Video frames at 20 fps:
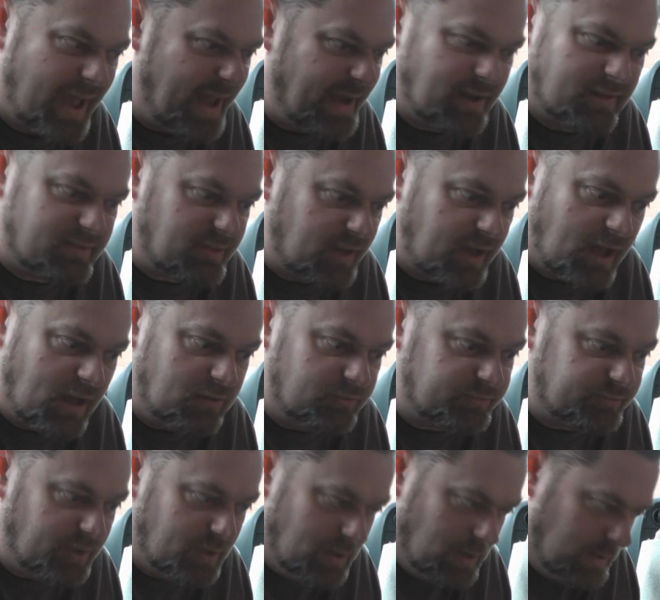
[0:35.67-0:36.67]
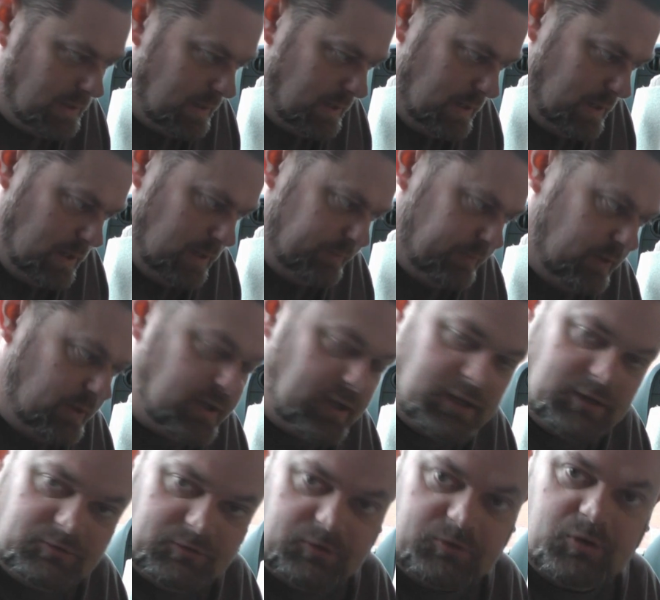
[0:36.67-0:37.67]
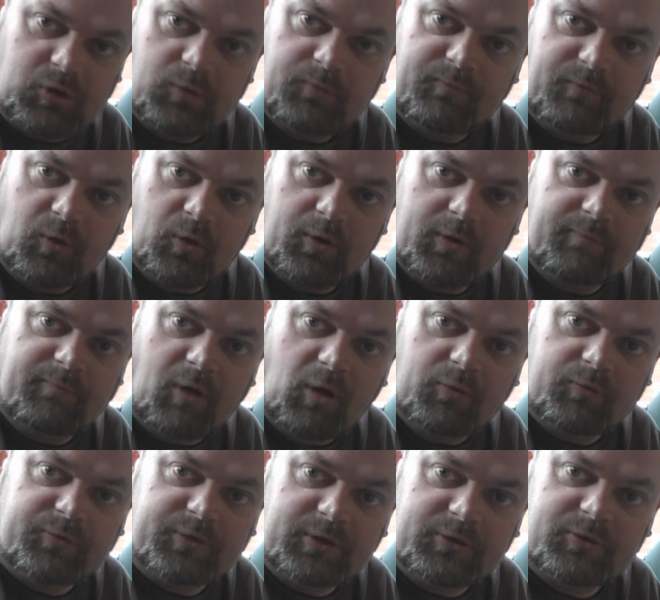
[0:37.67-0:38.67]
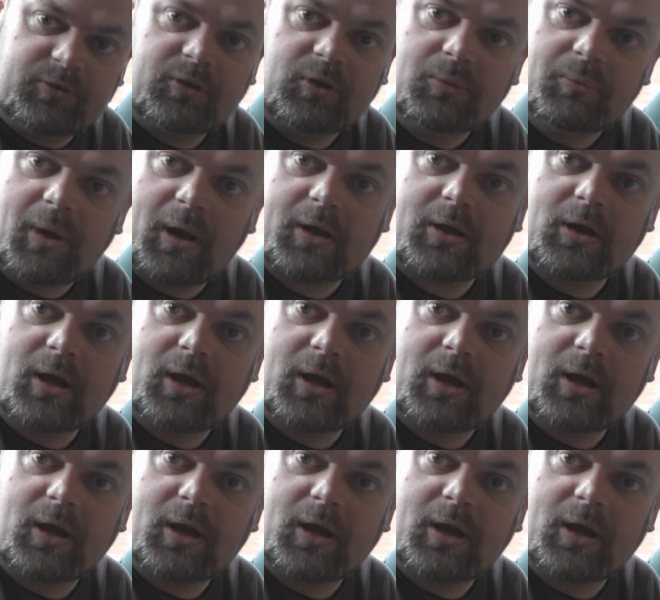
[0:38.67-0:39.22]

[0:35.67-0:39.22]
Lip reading: anything else that needs a 240 volt system, I